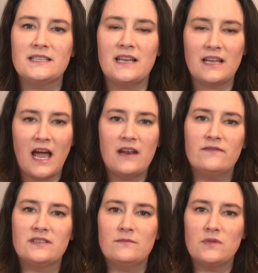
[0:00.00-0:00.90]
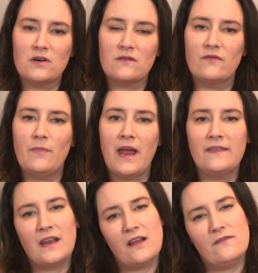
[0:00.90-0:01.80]
and kind of some nerve pain
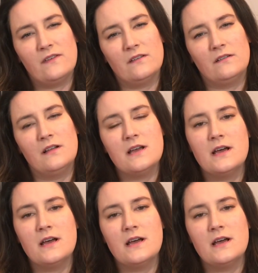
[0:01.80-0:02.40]
that I feel